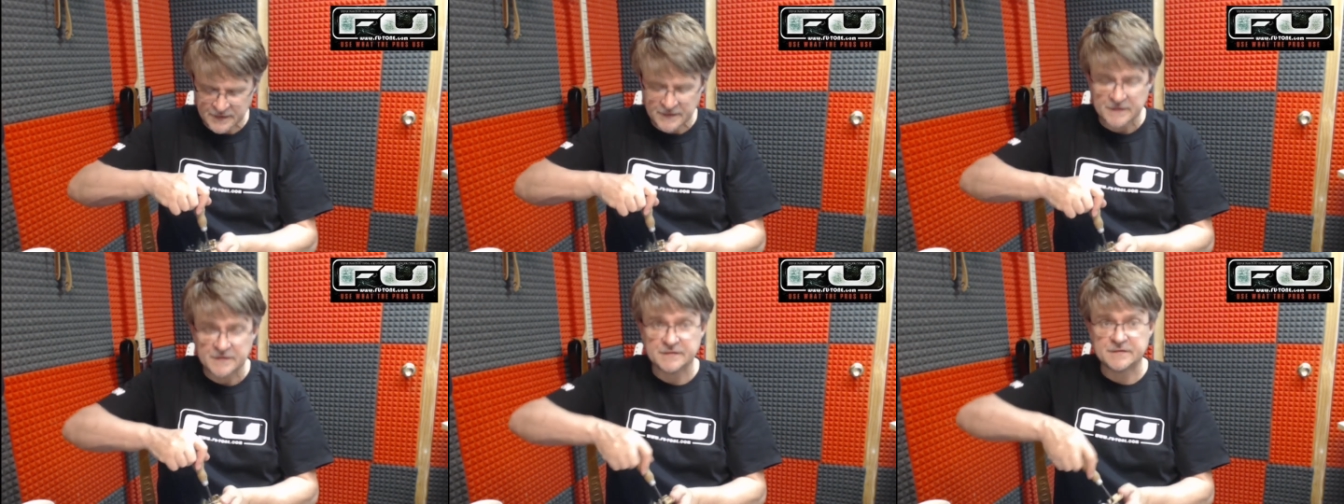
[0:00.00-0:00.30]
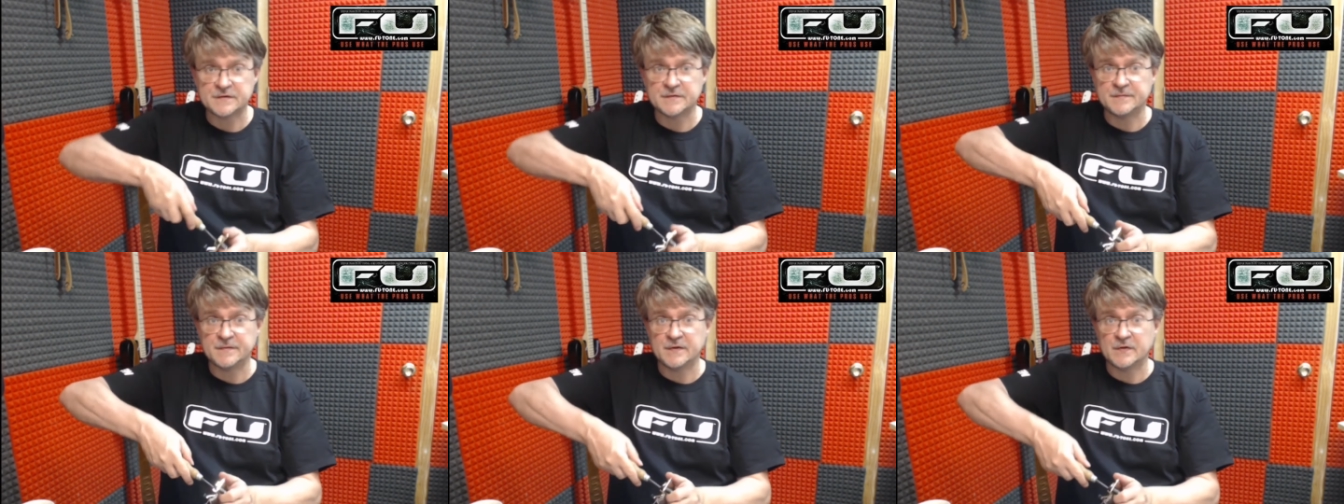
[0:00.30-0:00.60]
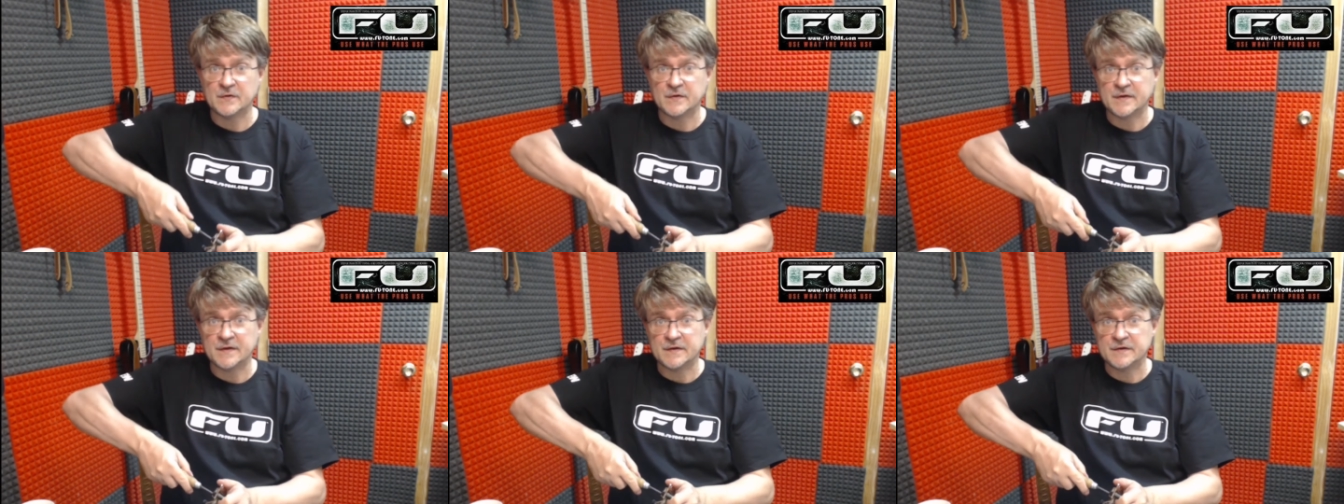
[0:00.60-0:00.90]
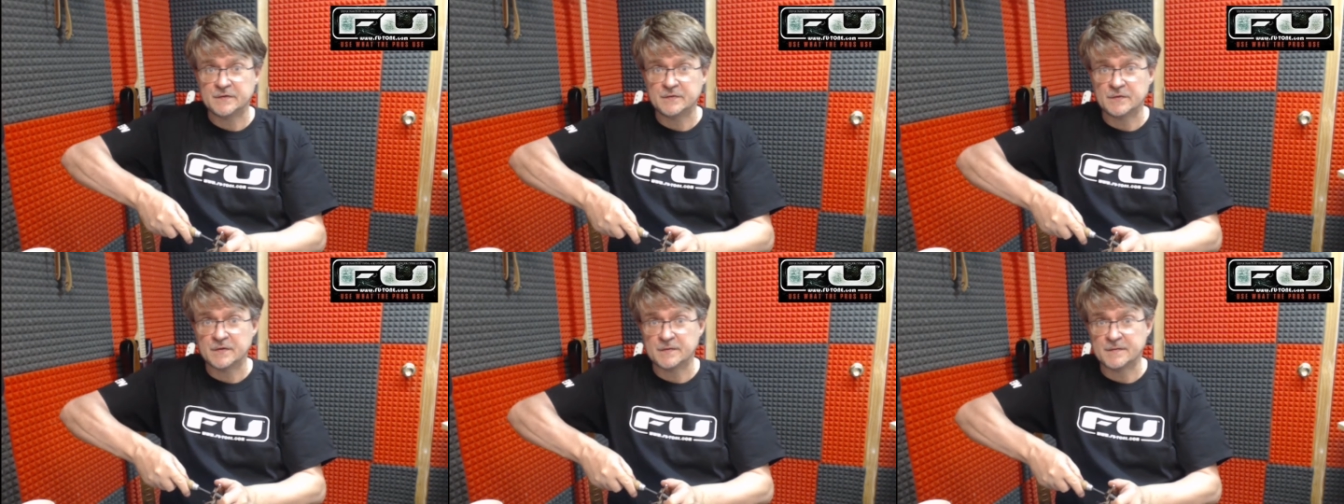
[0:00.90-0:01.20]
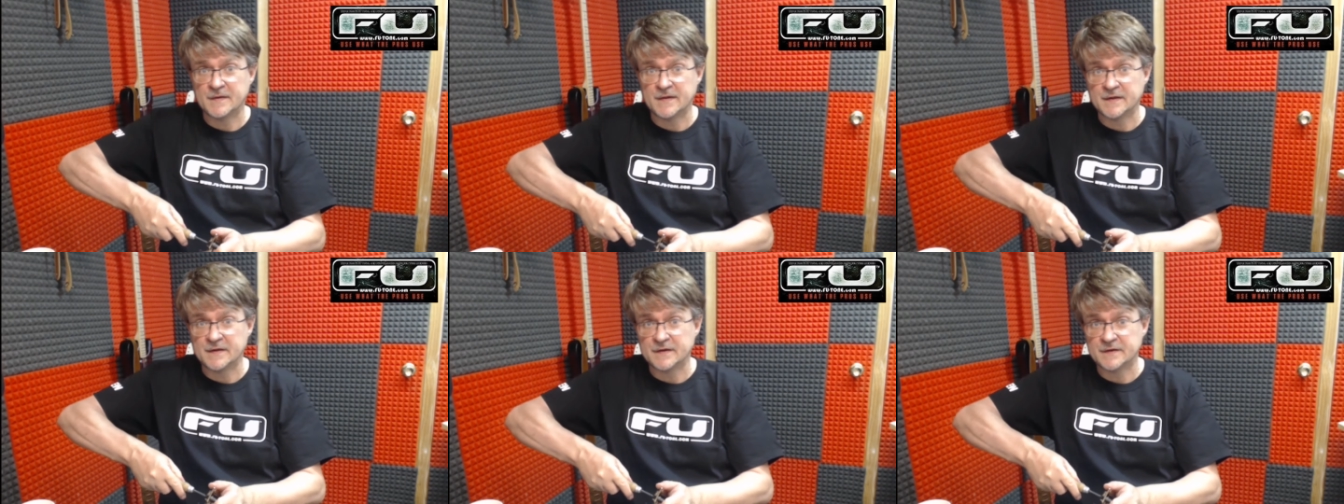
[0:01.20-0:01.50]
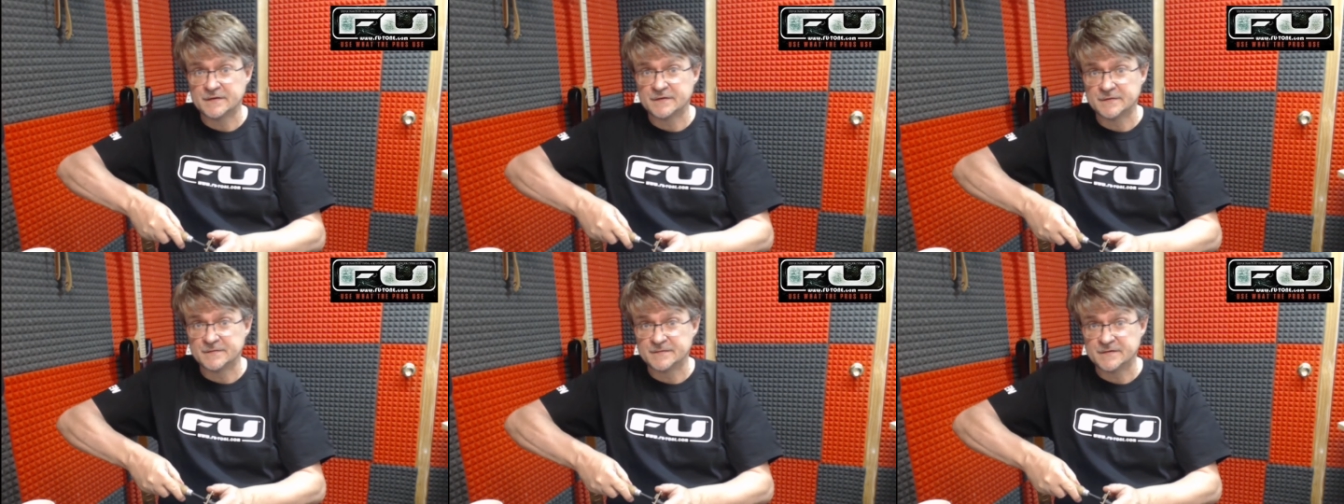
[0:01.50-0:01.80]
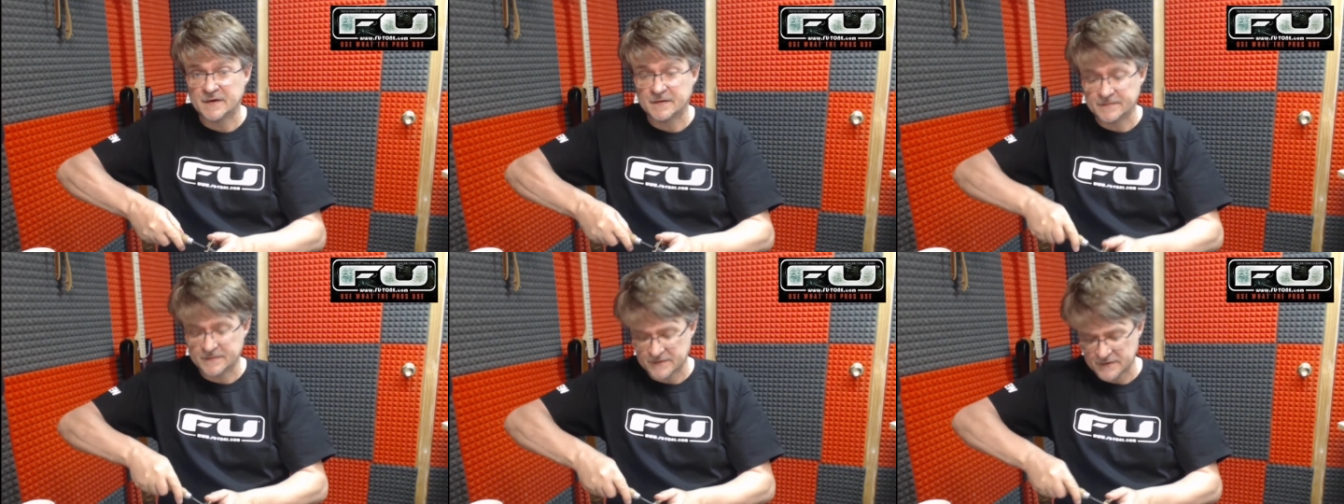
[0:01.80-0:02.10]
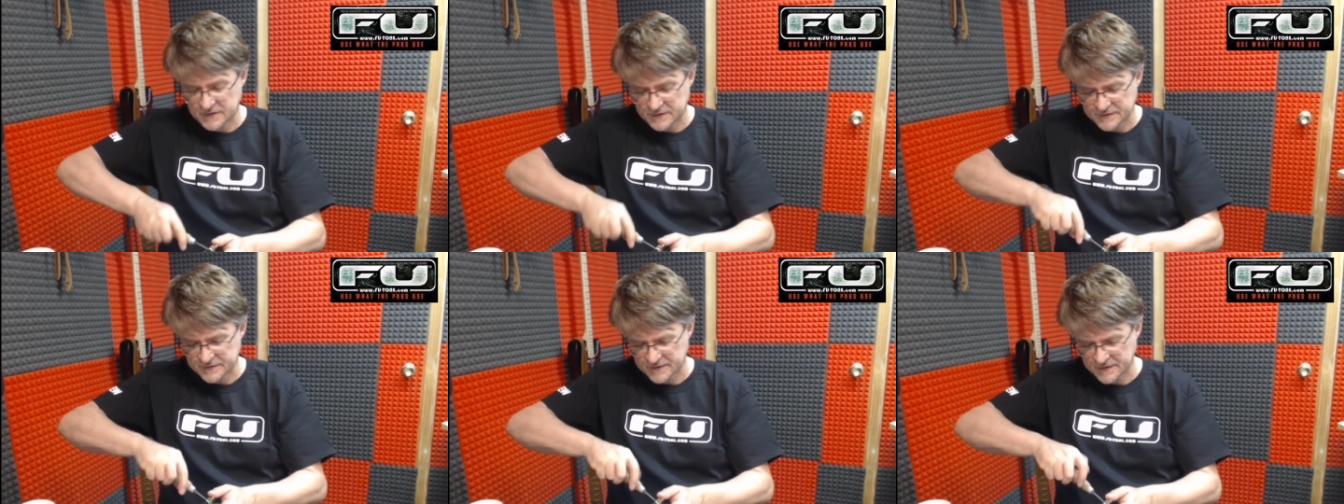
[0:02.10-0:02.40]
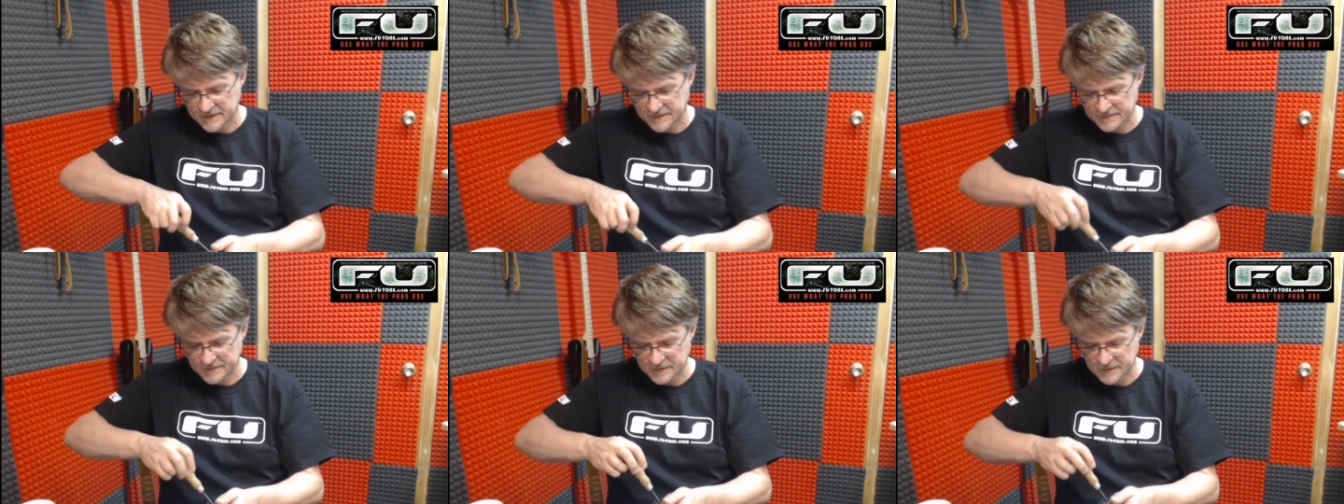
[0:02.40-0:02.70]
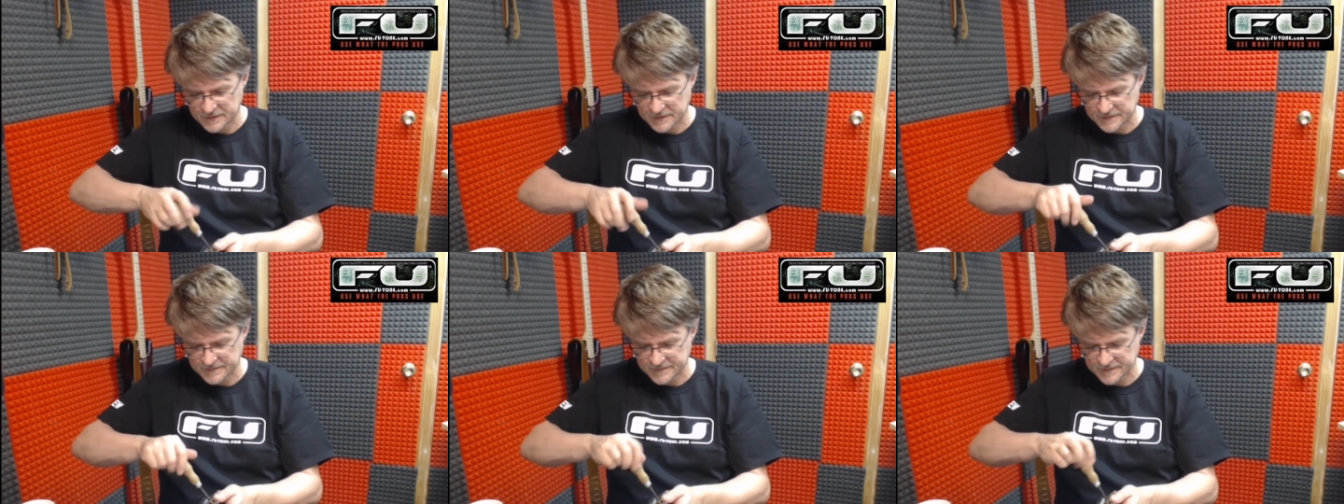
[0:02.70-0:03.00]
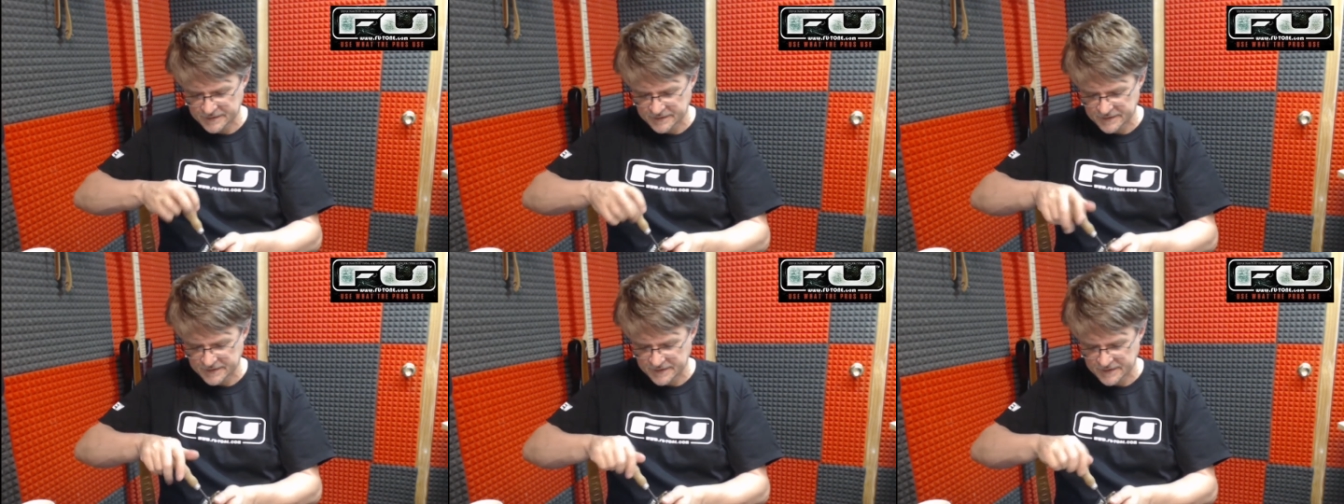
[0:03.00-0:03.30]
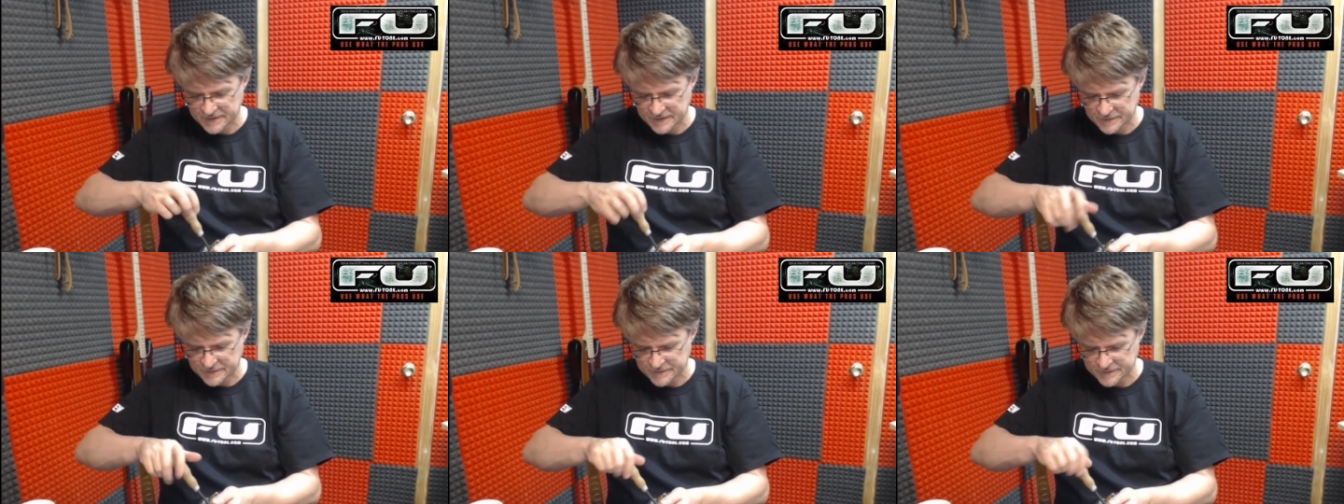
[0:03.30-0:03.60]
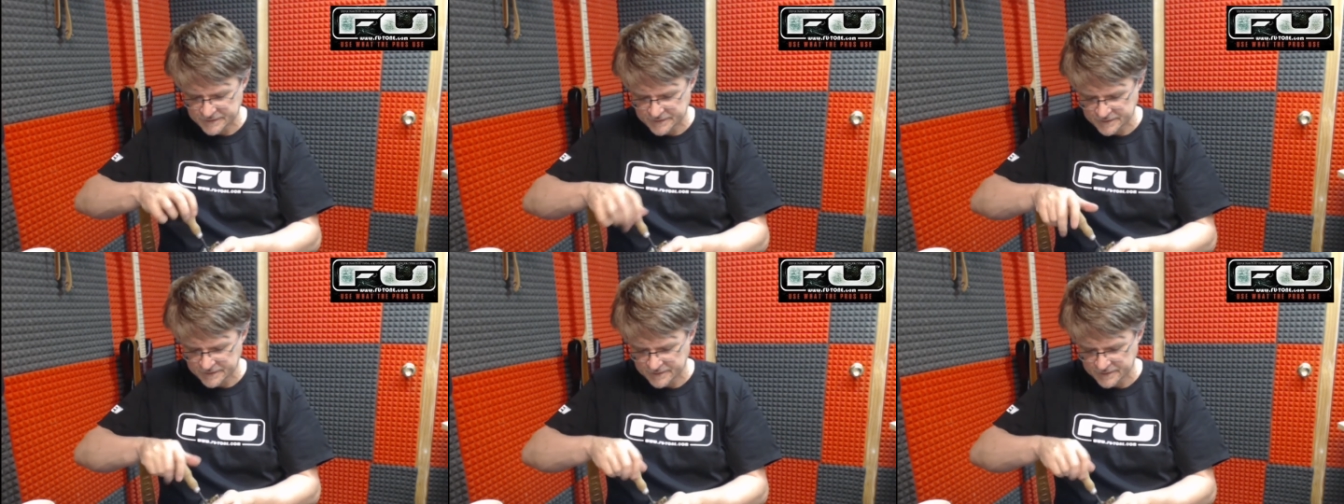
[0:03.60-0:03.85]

This is going to be going on to one of my custom shop guitars that I am currently building in-house.